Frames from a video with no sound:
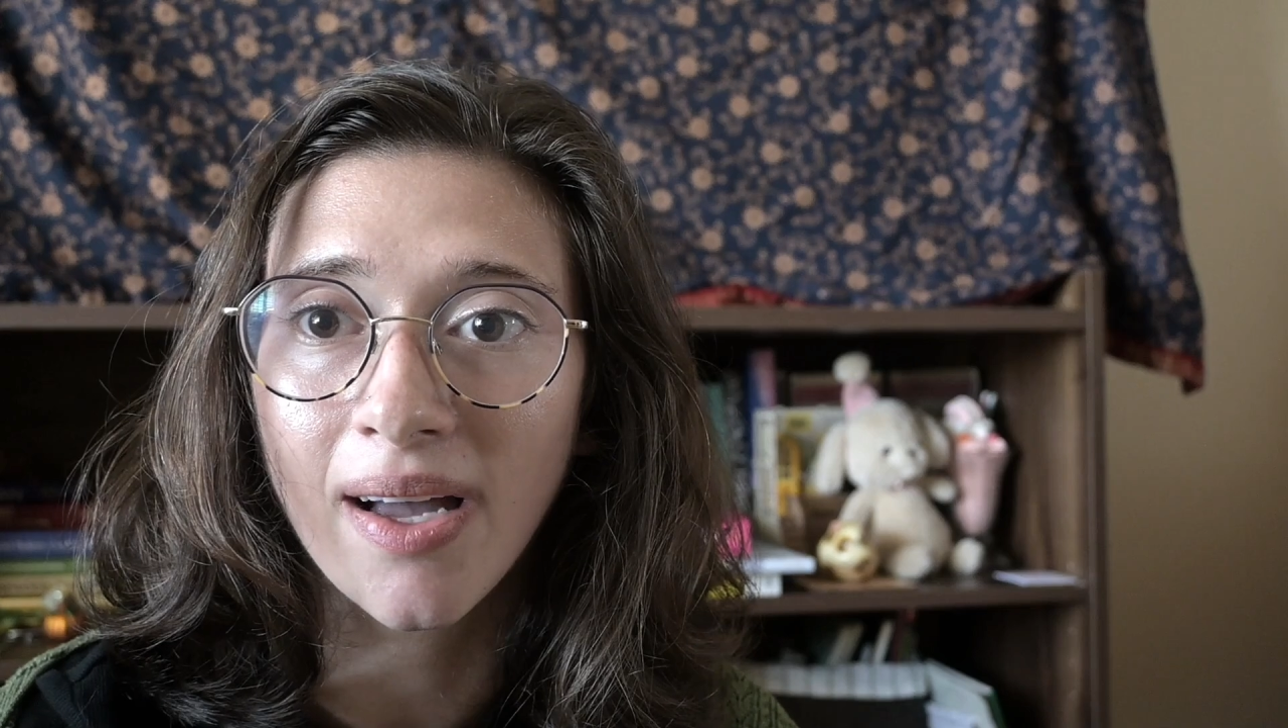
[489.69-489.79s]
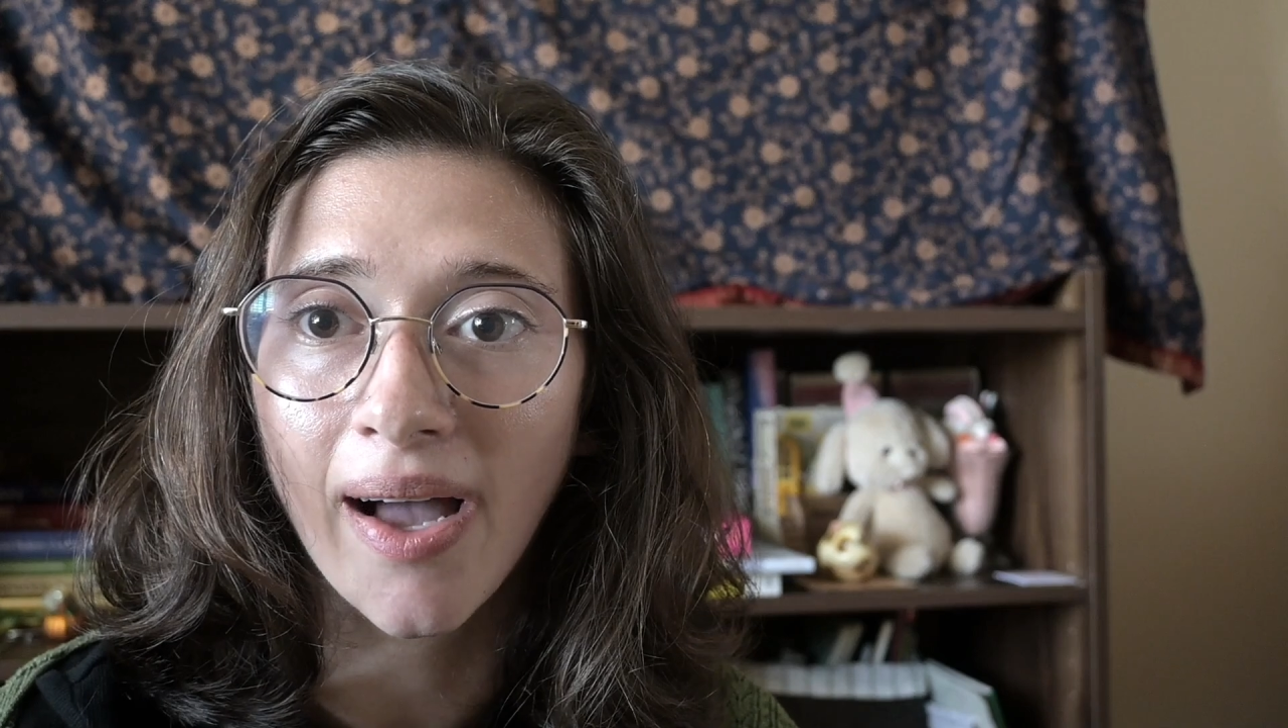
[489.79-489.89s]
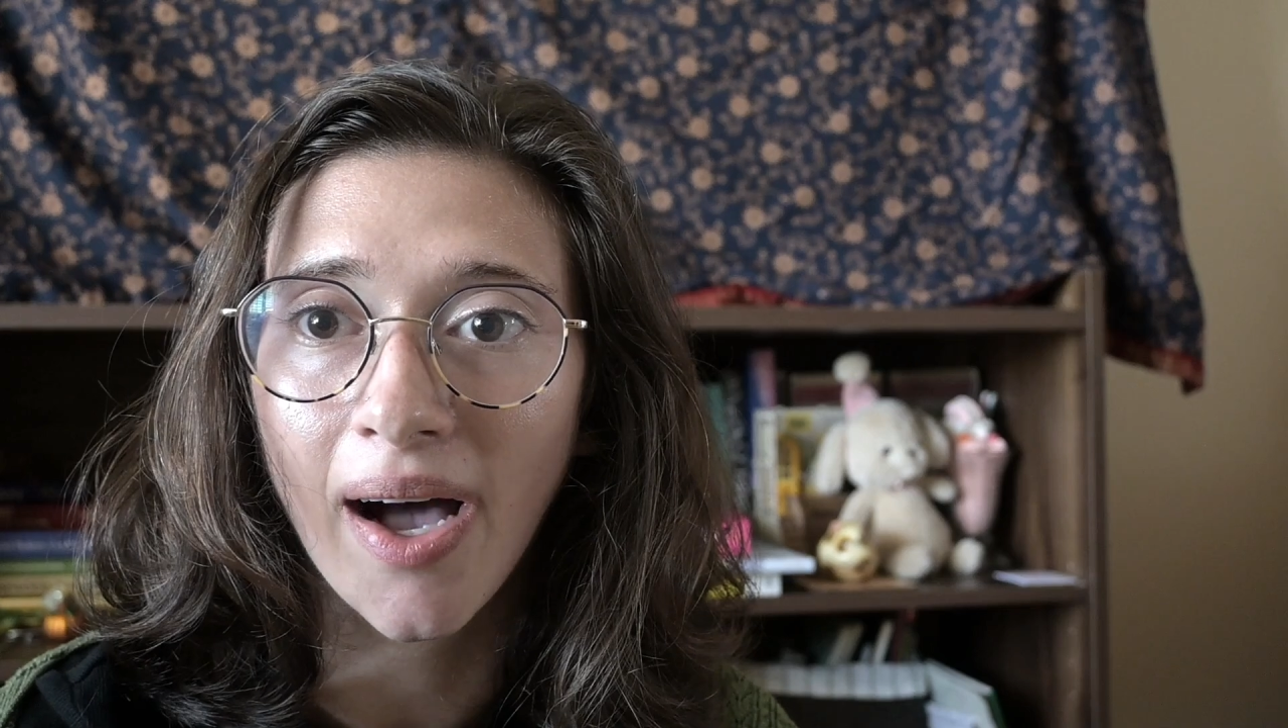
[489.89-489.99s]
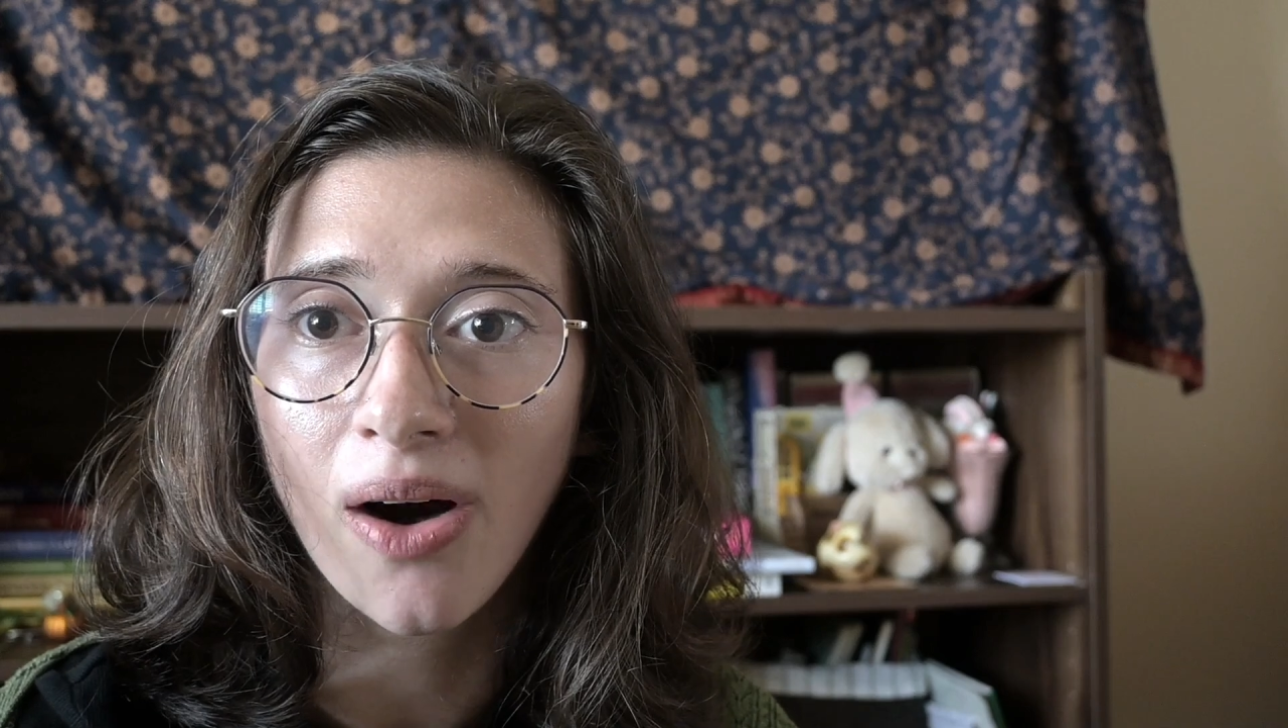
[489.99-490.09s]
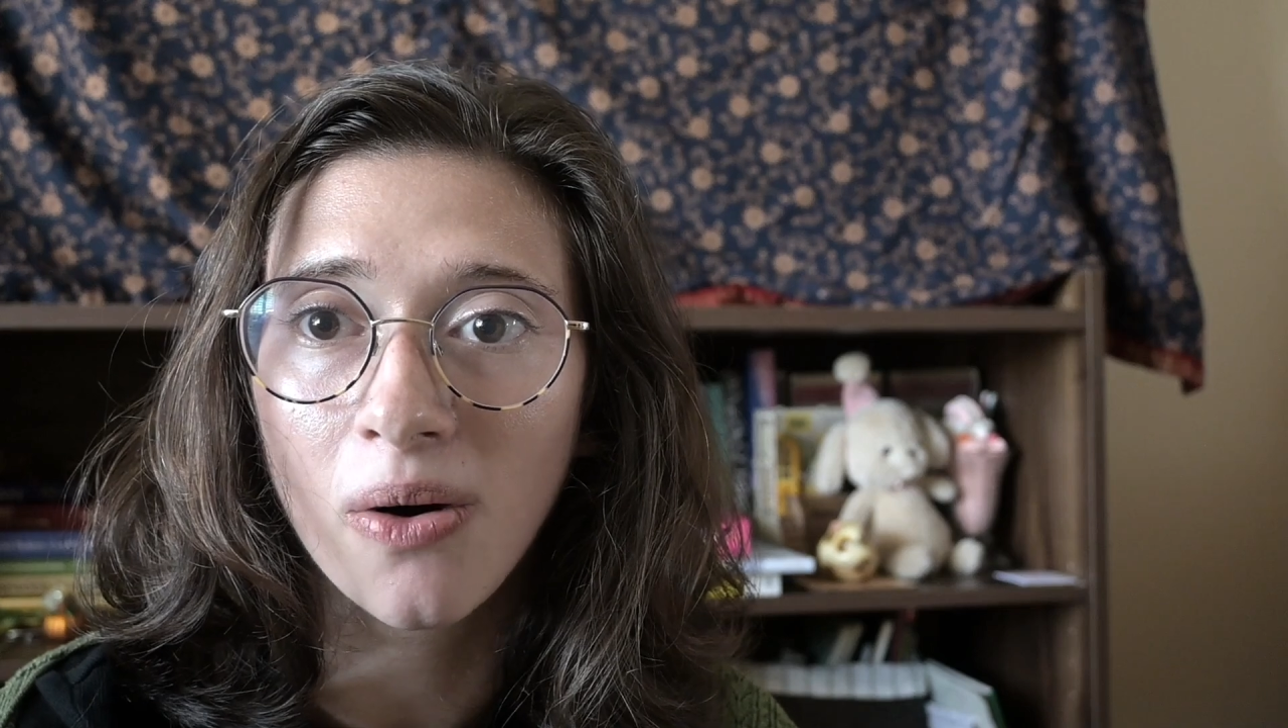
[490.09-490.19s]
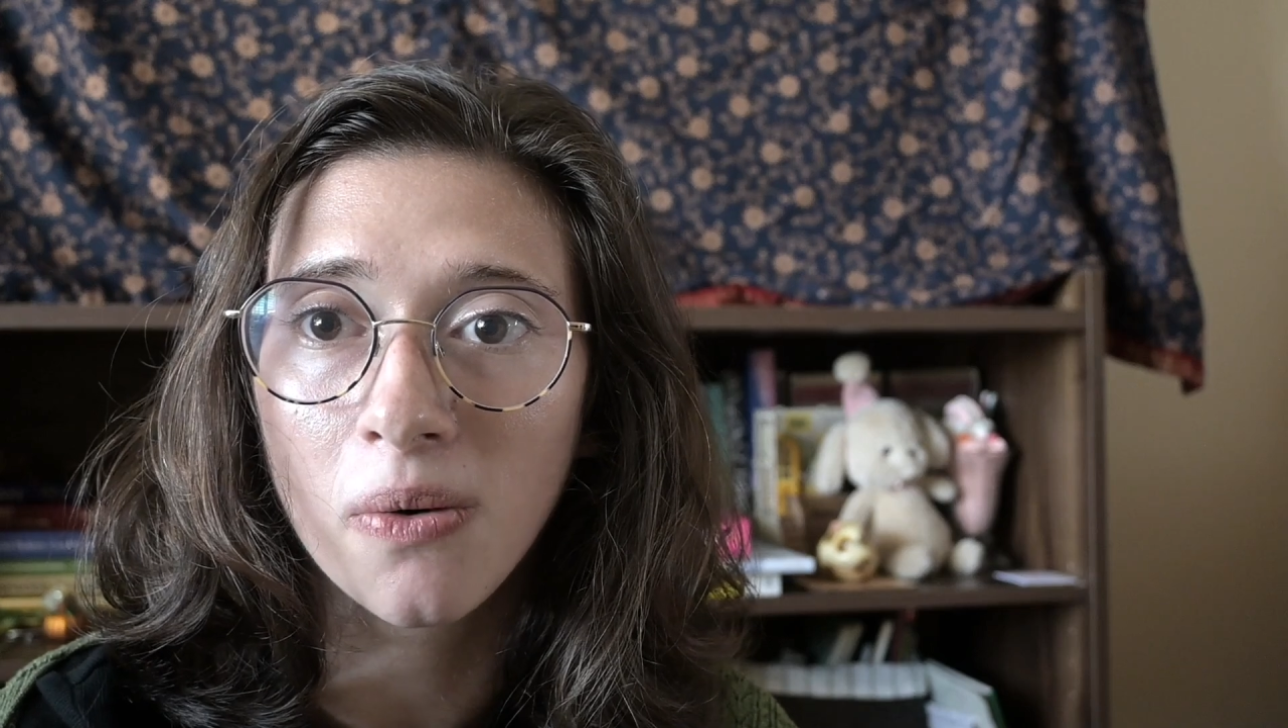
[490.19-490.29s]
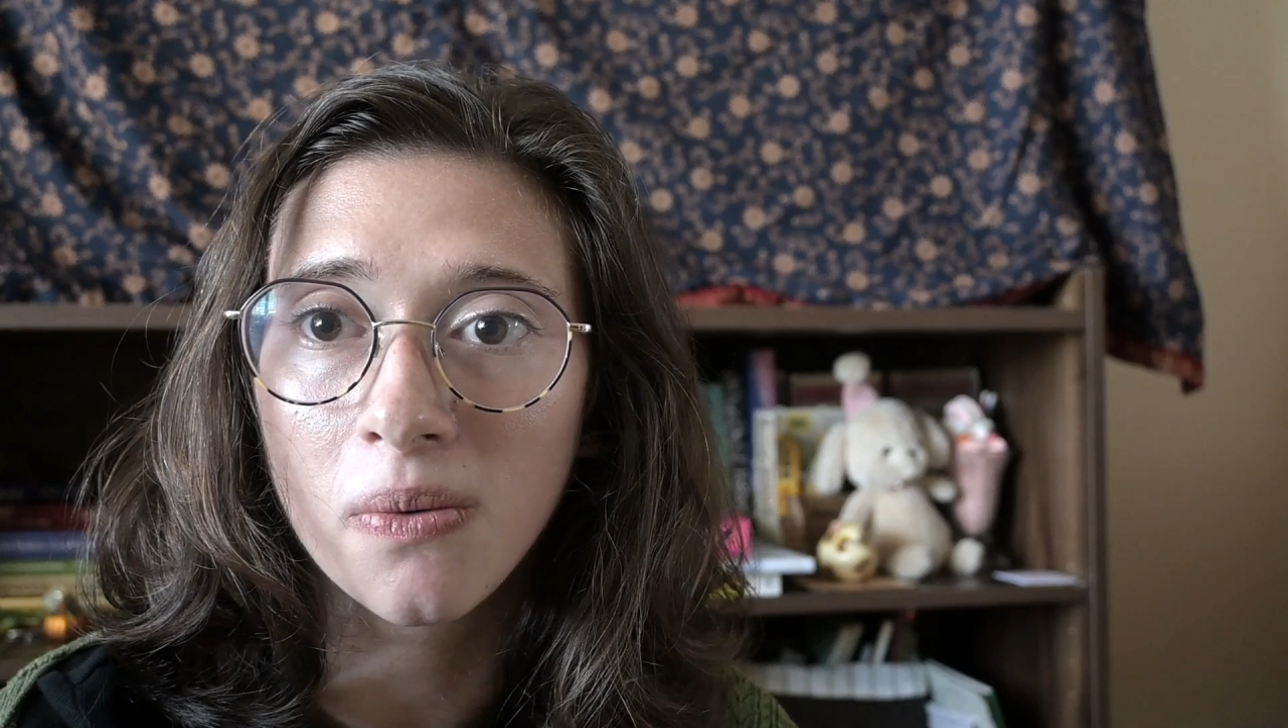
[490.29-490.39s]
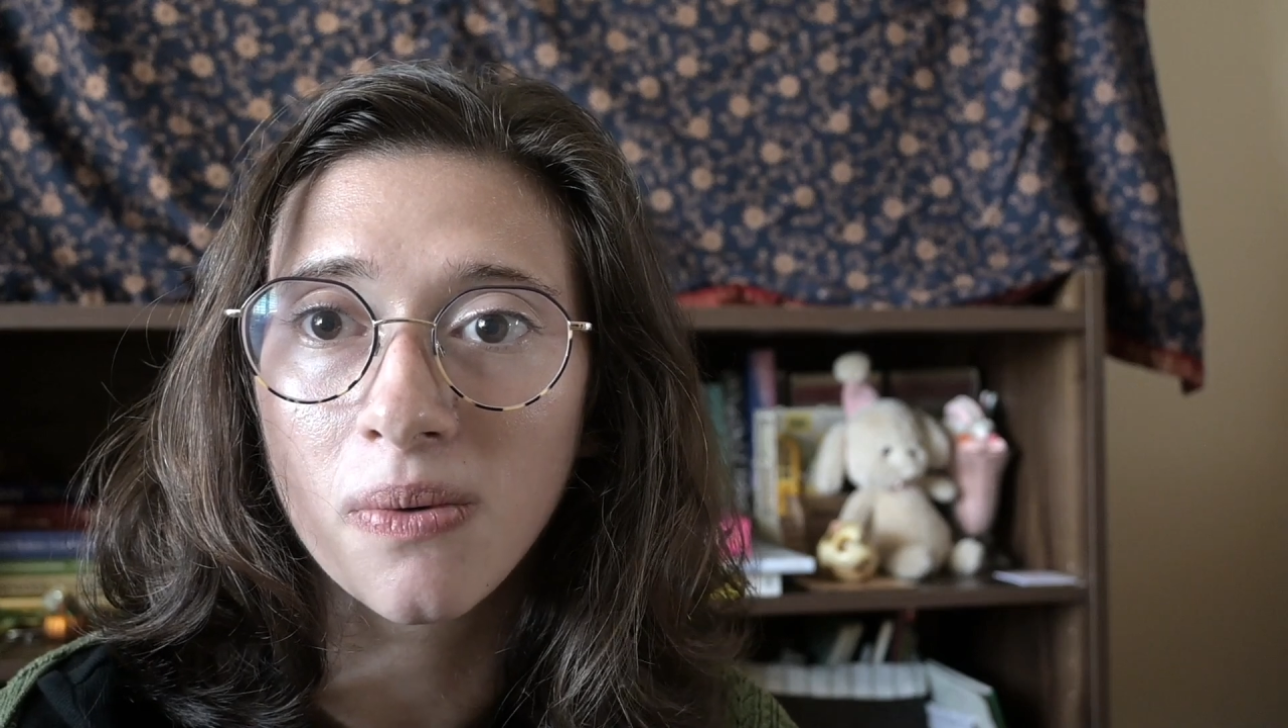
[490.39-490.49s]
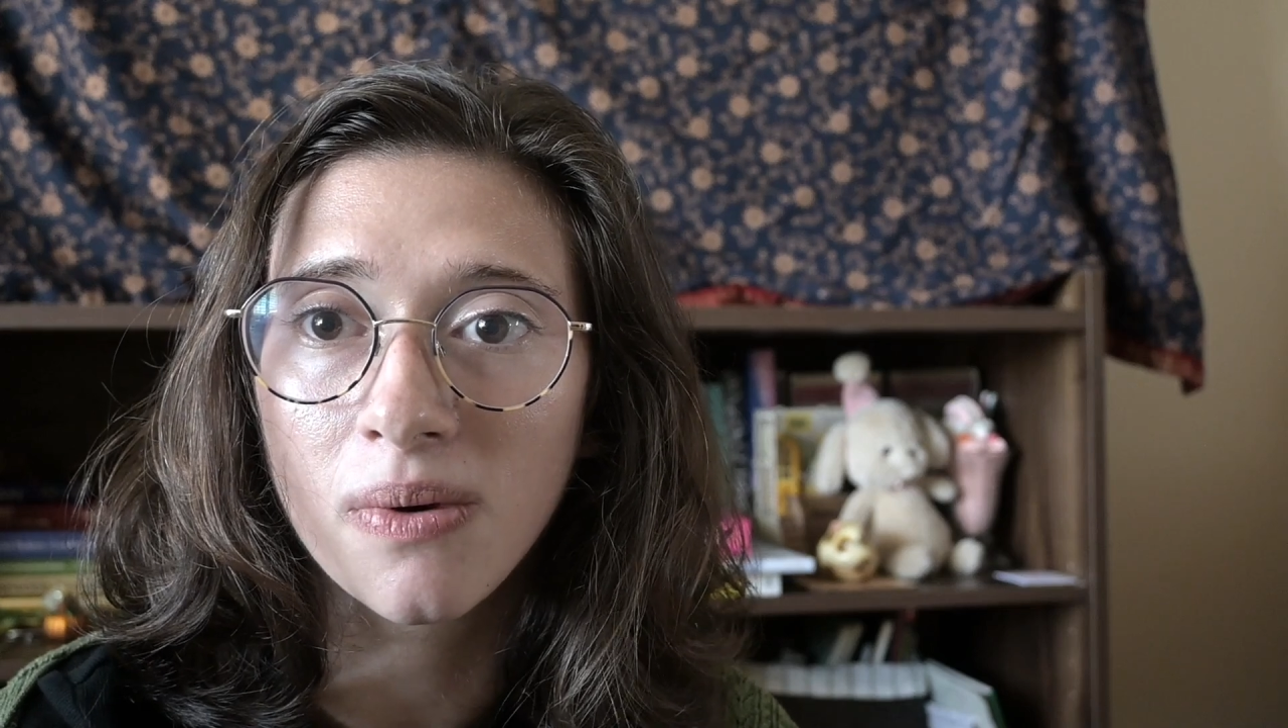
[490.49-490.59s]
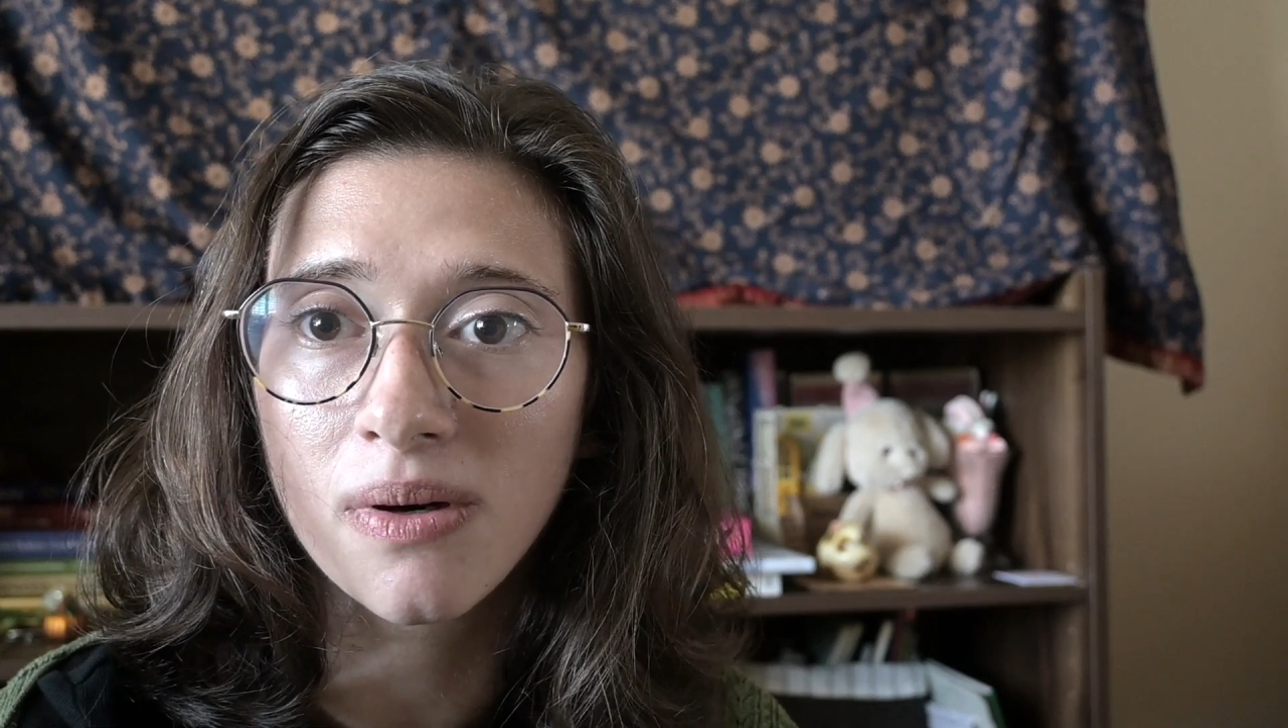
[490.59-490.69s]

how